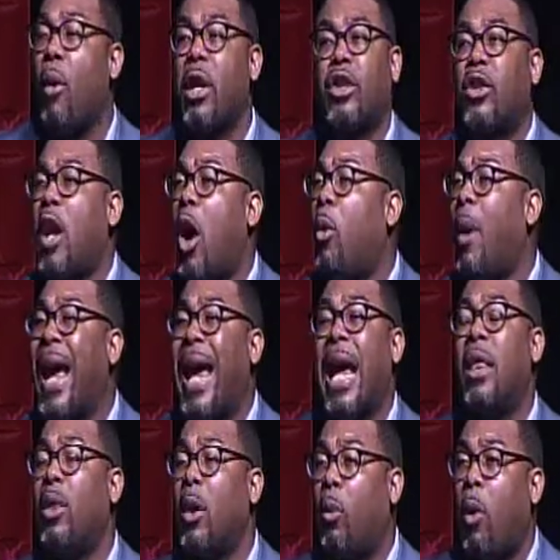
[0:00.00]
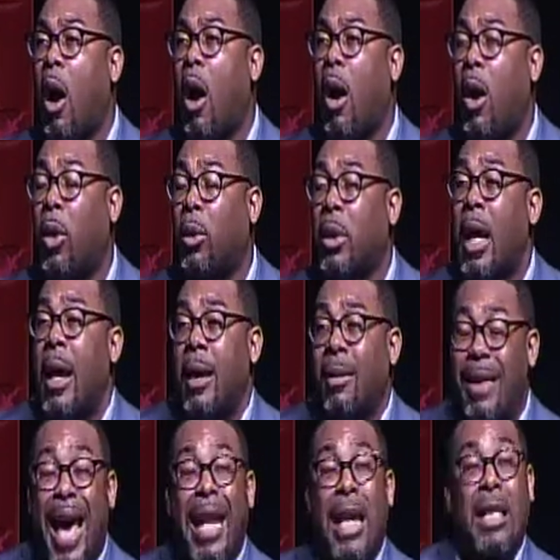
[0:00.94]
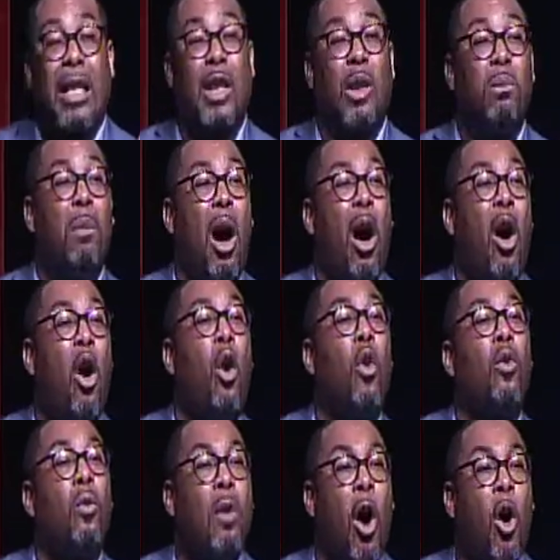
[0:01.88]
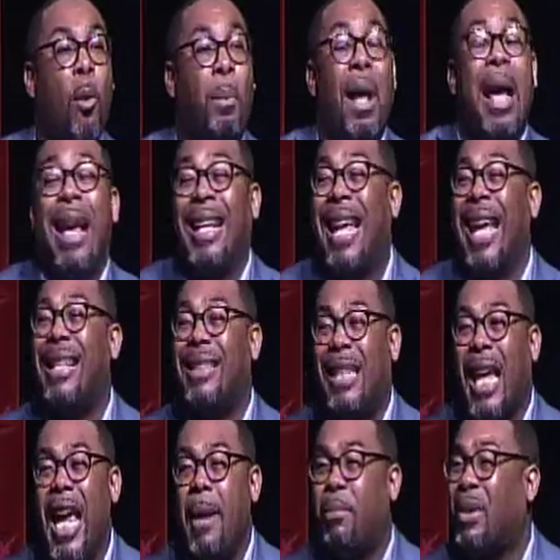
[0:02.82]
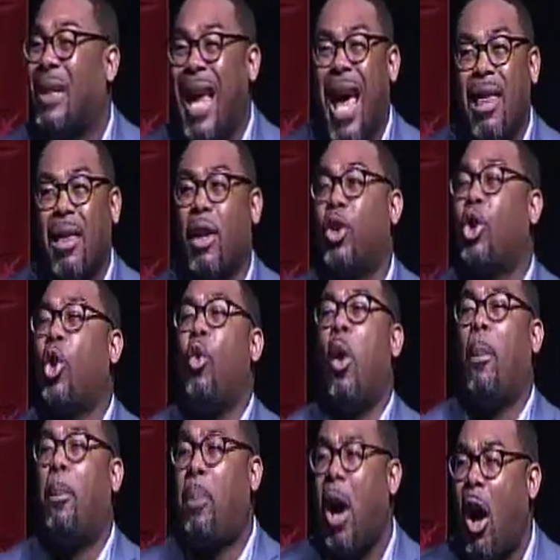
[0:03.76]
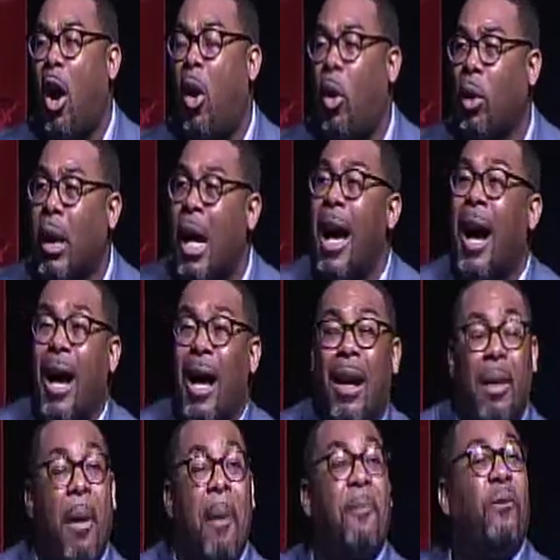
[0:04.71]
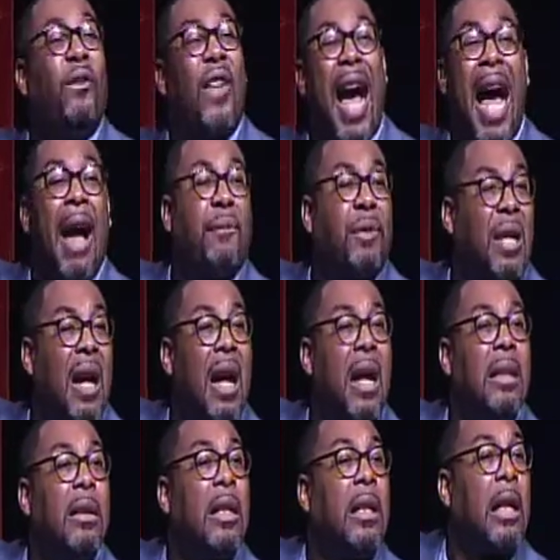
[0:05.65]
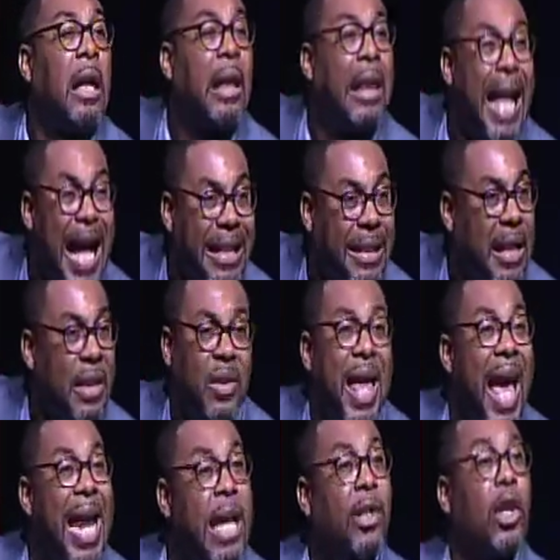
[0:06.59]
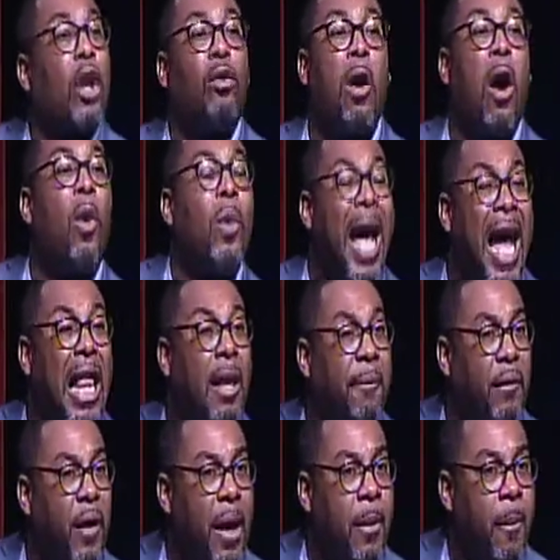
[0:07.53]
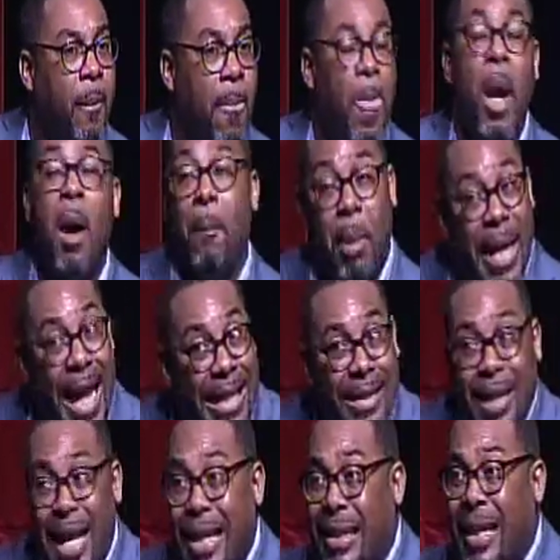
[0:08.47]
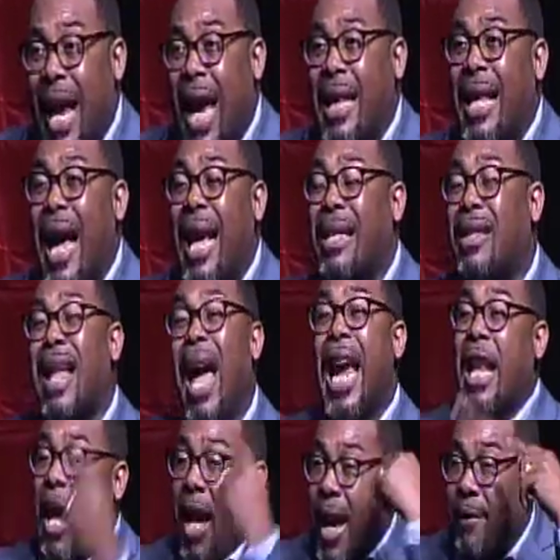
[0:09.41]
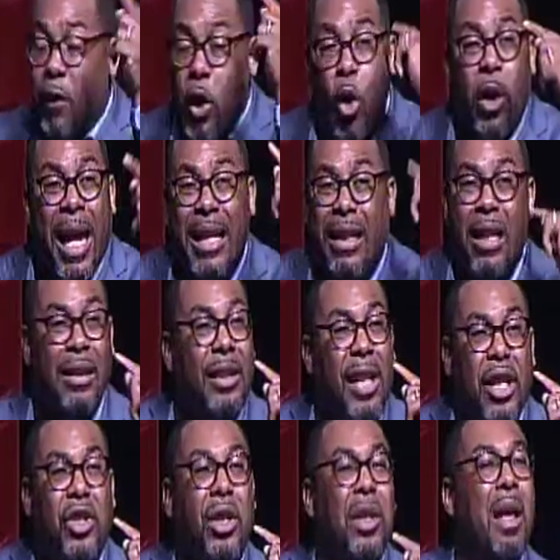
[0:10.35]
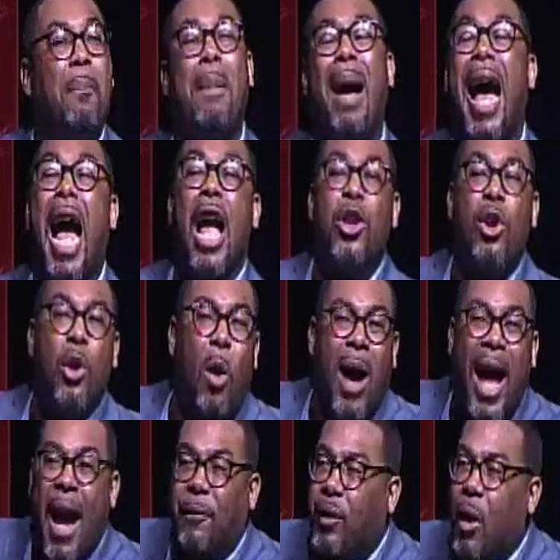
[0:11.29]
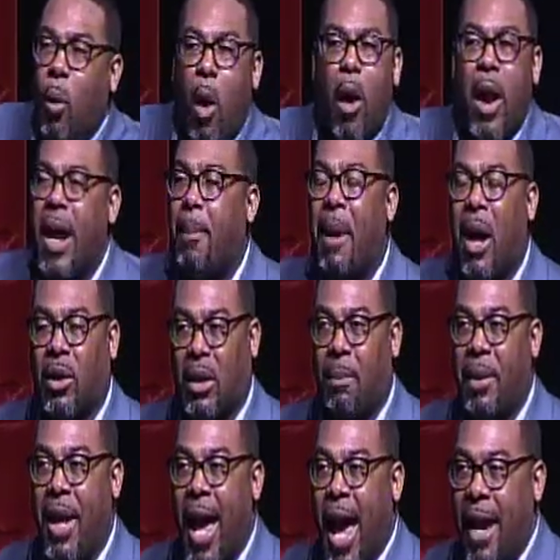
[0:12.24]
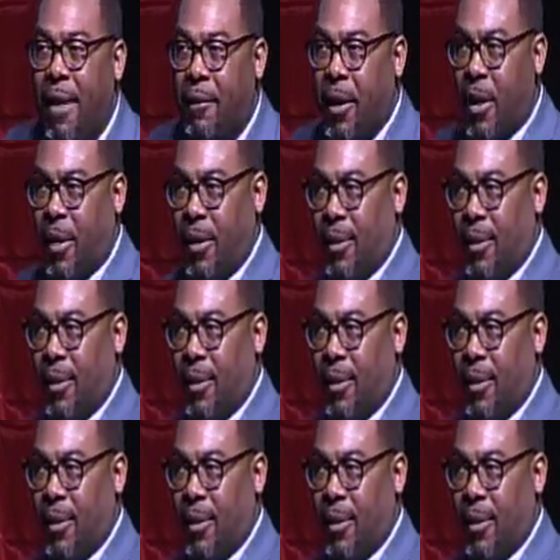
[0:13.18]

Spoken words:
is no way in the world that a small rope can keep tethered to a pole, a 5-ton colossus that is a grown elephant. But as Les said last night, if you can condition the mind, you don't have to worry about the behavior.